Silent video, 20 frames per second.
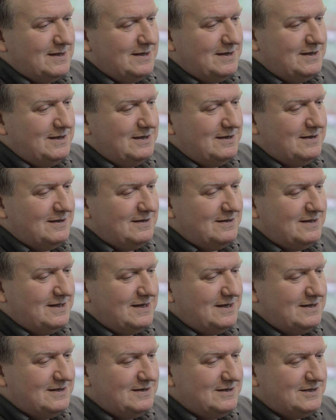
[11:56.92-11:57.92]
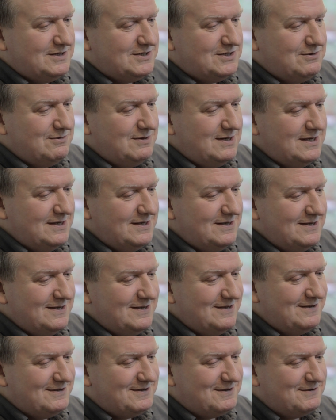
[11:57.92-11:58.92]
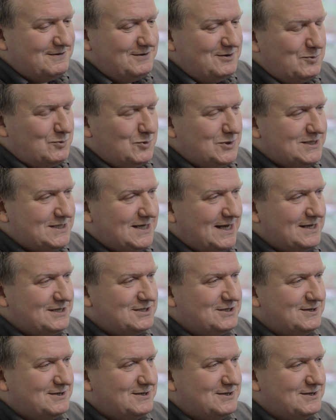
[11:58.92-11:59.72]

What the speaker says: then surely, you know, you protect